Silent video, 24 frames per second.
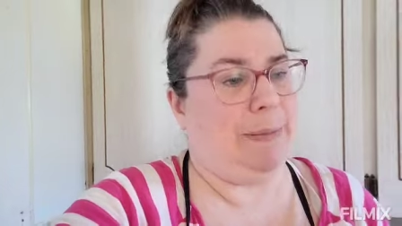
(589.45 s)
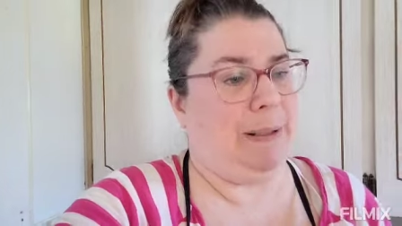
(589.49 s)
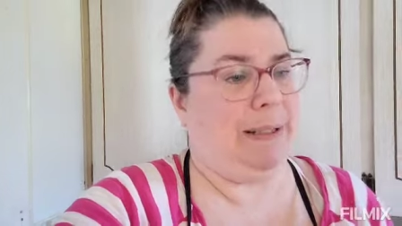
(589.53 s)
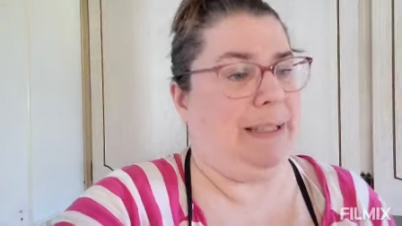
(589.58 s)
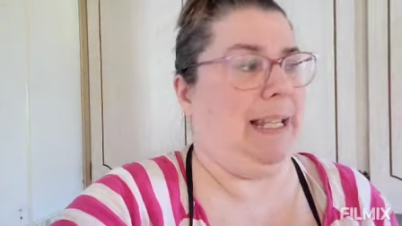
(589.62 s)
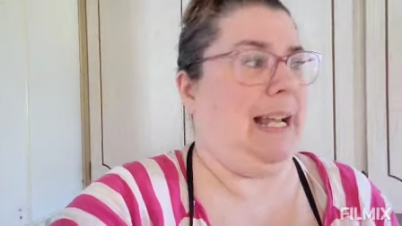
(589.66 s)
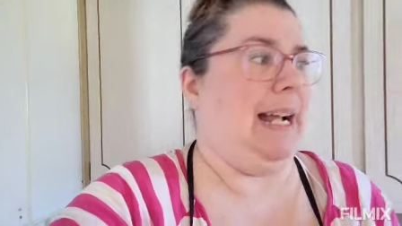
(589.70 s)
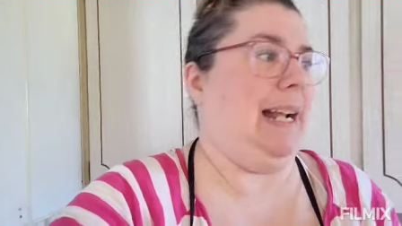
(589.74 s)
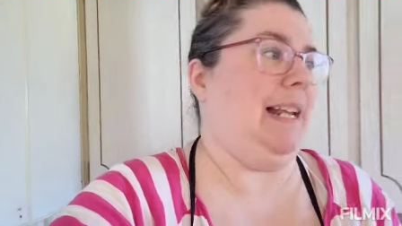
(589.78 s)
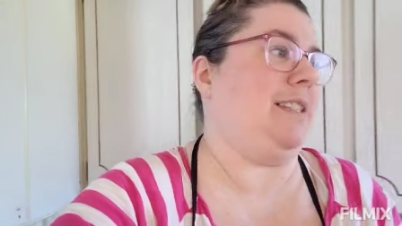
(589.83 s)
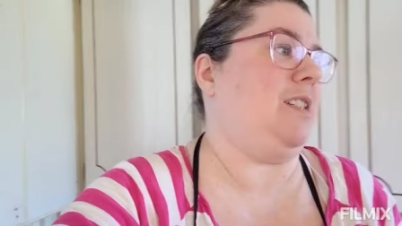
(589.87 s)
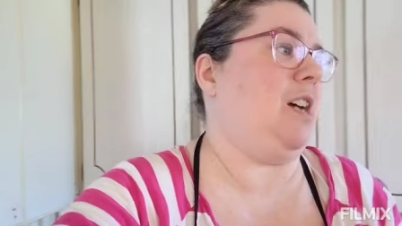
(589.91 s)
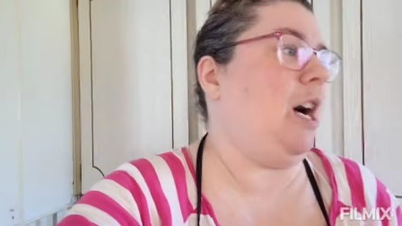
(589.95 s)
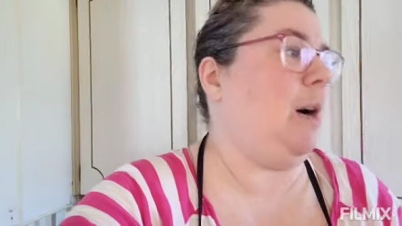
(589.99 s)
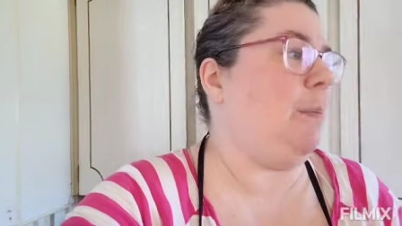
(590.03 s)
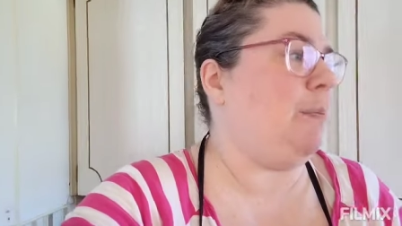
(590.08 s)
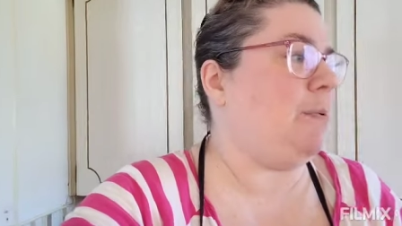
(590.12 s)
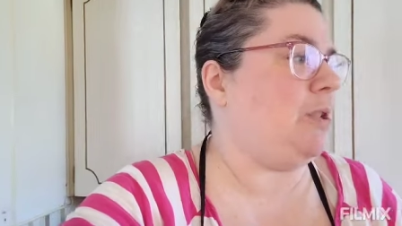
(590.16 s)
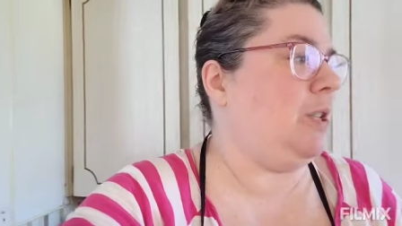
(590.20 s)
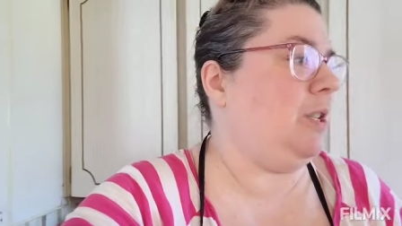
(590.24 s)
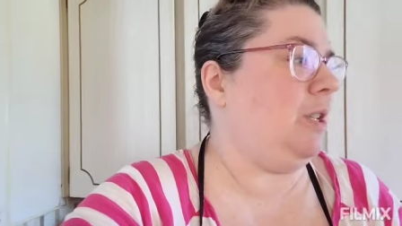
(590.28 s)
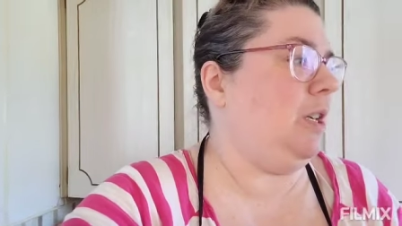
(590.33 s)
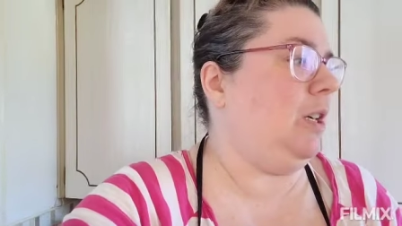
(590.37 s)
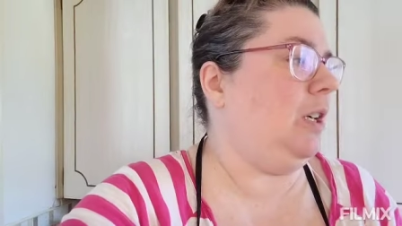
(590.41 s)
but that's
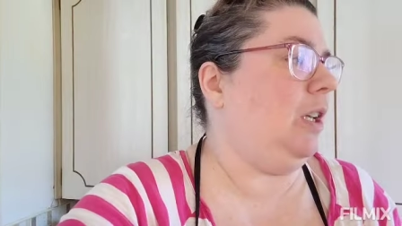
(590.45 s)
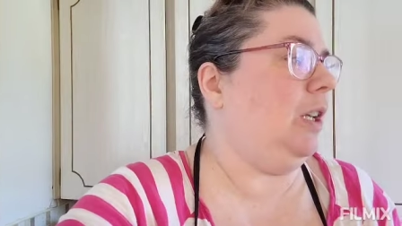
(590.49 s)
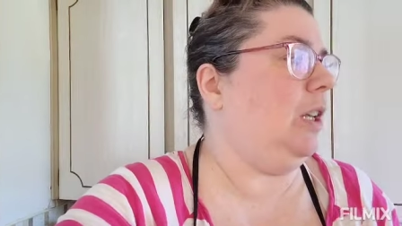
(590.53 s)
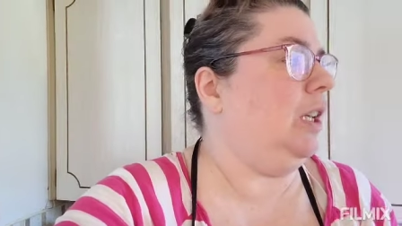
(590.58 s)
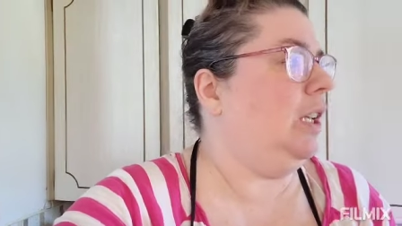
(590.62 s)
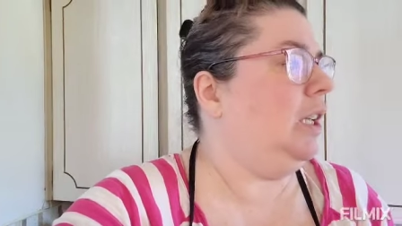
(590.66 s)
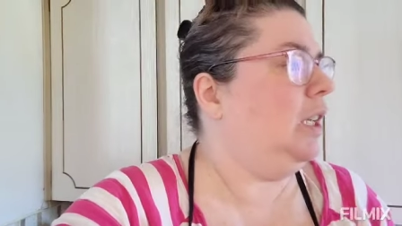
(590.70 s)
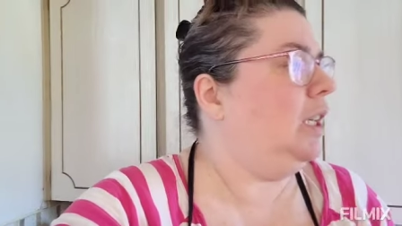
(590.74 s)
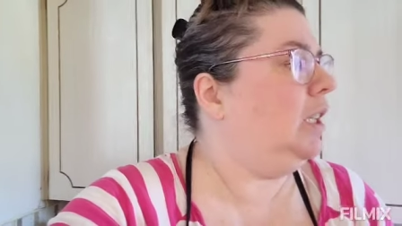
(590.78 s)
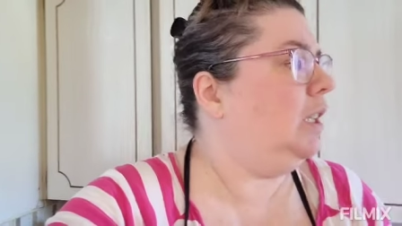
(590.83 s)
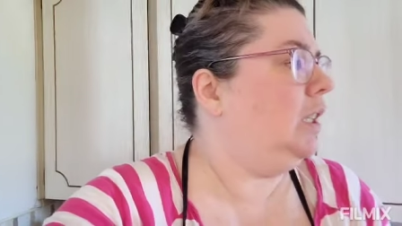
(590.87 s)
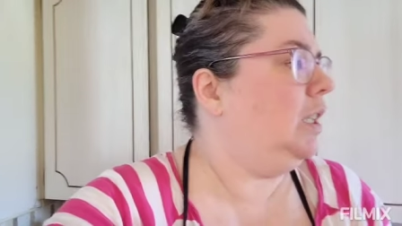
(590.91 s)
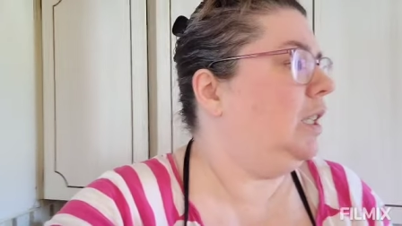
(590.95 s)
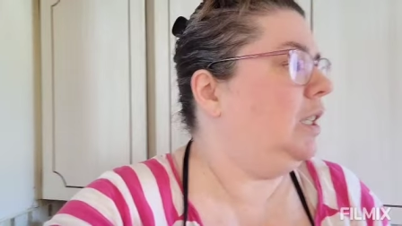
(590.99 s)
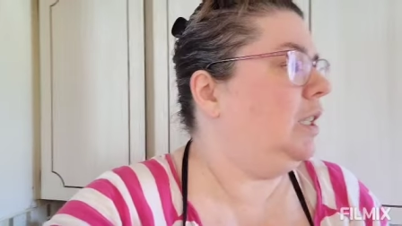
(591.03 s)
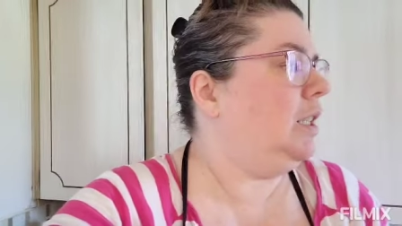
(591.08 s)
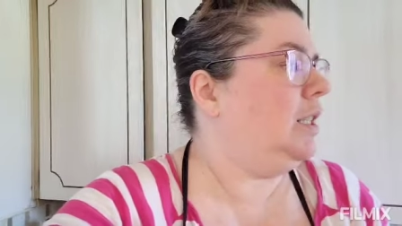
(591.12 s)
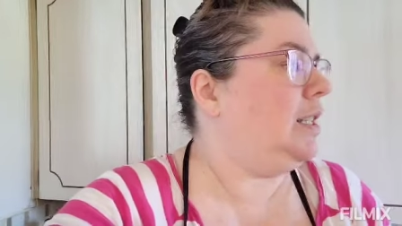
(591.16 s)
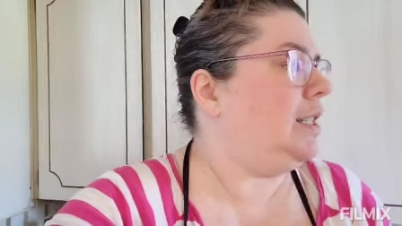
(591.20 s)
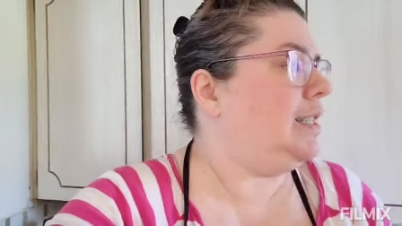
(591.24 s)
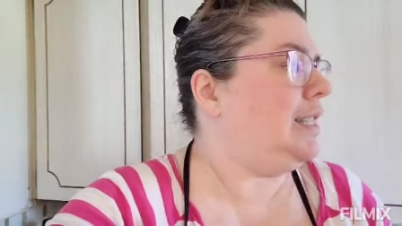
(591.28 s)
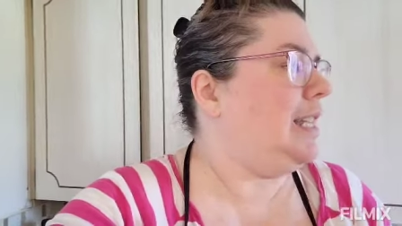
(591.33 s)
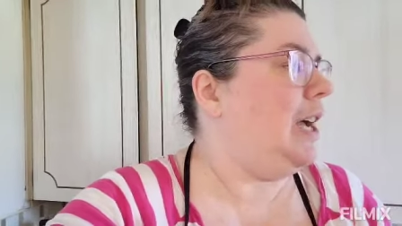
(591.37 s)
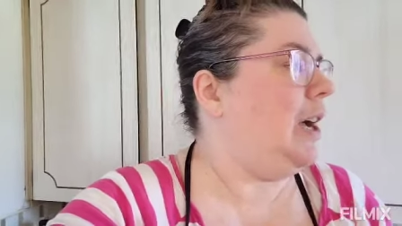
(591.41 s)
optional.
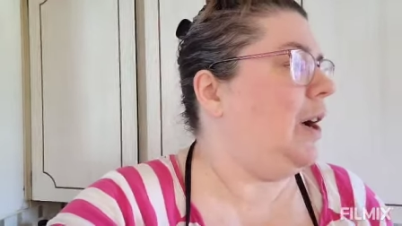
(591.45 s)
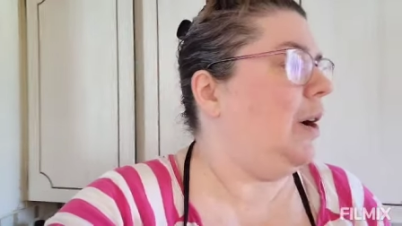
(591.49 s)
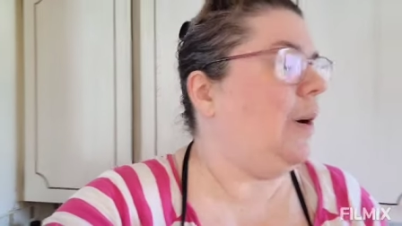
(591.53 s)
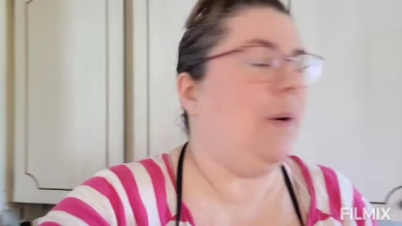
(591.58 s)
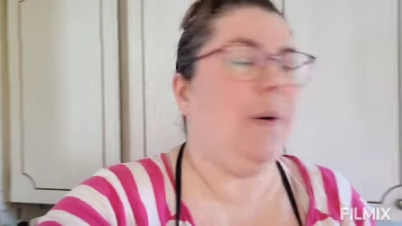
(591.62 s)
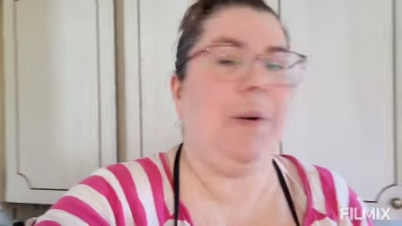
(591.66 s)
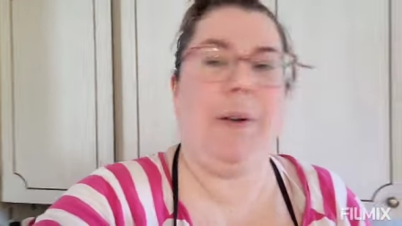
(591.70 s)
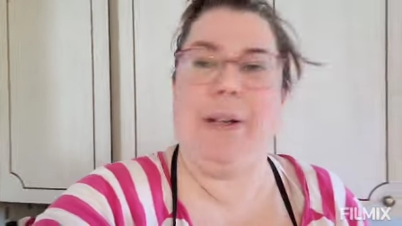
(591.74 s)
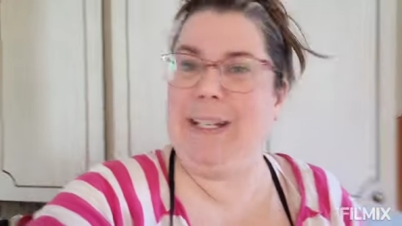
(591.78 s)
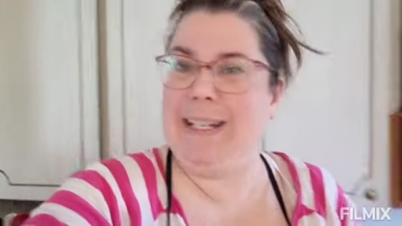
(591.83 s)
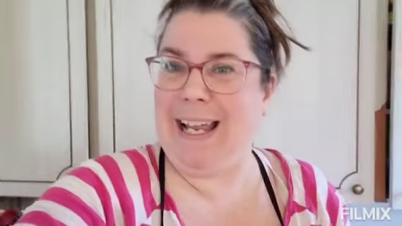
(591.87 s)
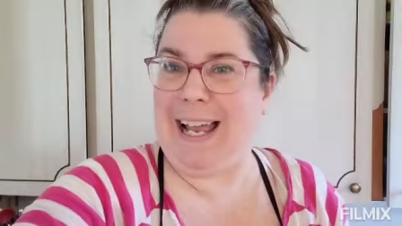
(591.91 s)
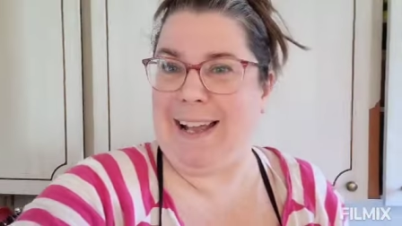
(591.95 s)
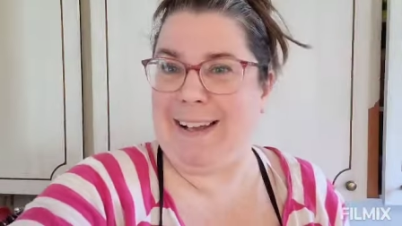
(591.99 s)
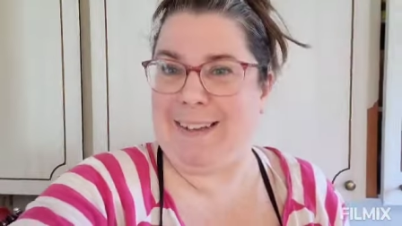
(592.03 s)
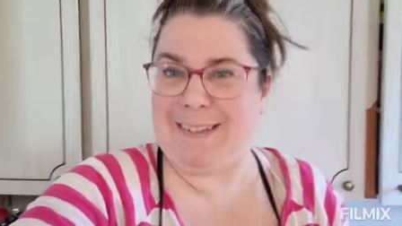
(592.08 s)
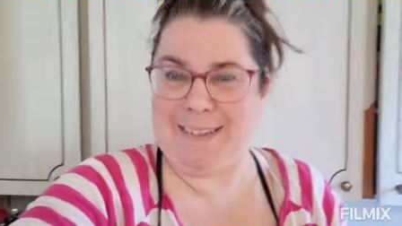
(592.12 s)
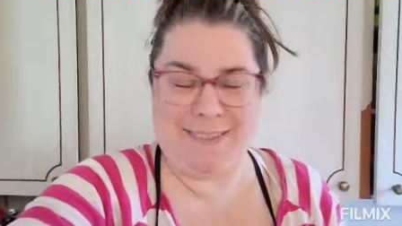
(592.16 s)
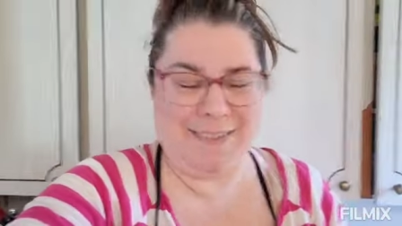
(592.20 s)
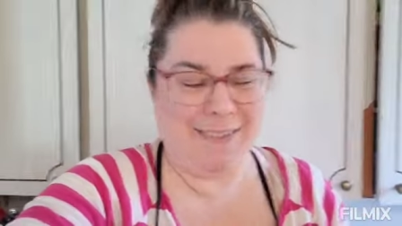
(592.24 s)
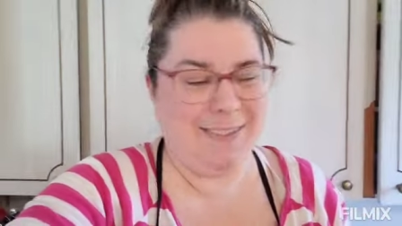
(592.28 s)
So, yeah.